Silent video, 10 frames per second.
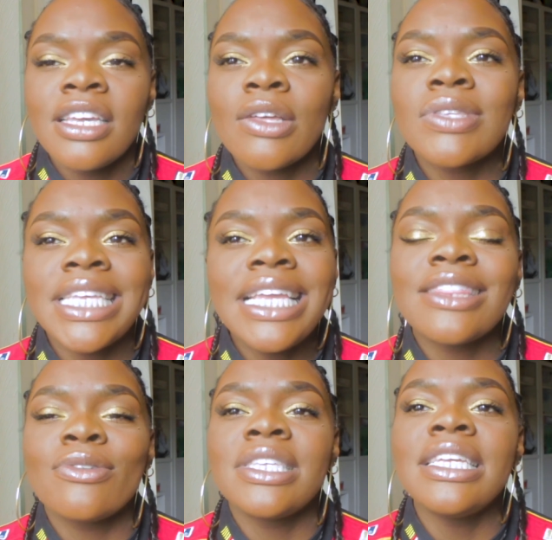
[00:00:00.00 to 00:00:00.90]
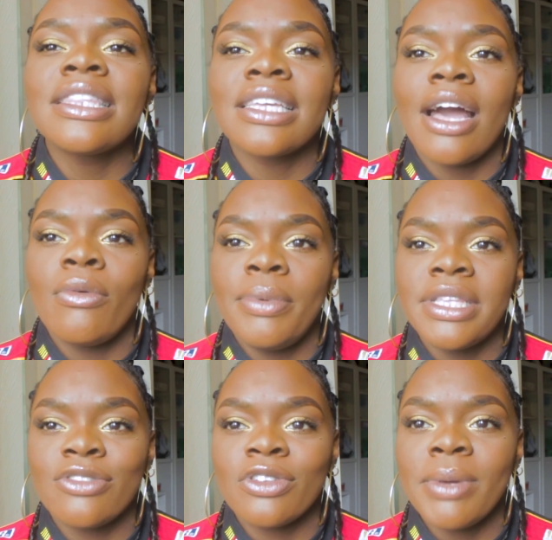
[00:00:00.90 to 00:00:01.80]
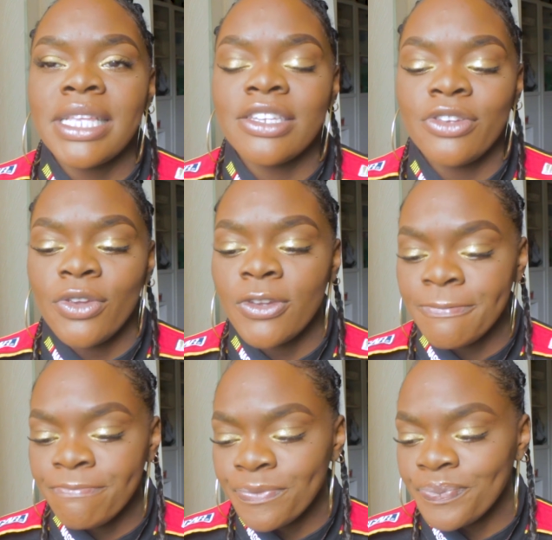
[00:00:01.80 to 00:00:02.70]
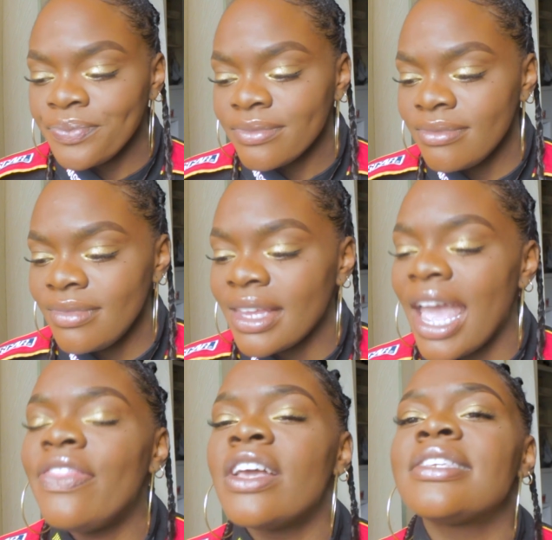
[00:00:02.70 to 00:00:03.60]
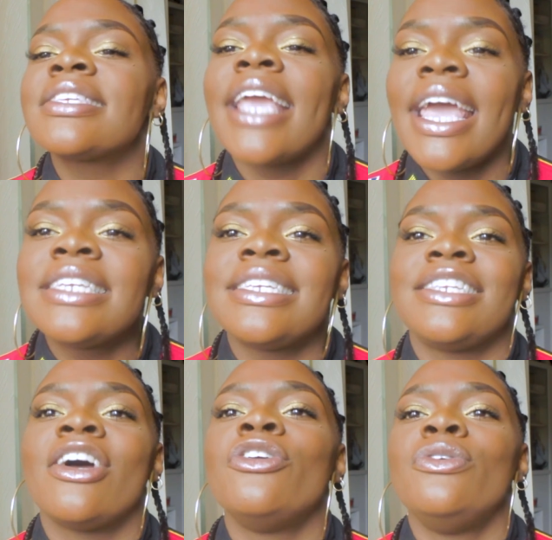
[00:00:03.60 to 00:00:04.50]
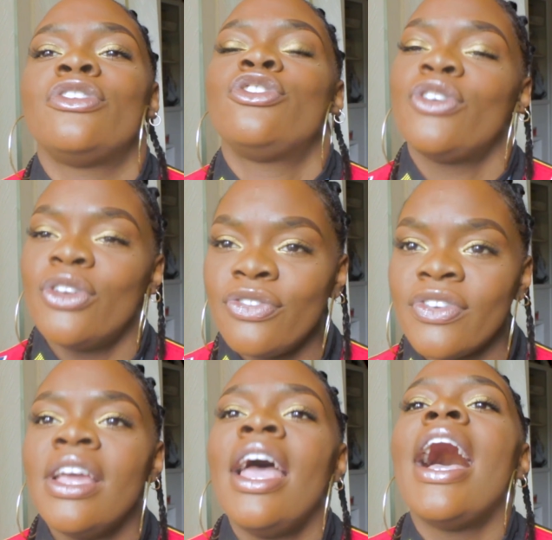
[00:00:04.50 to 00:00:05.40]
They'll see that the guy will be disrespecting you and they're scared to tell you the truth.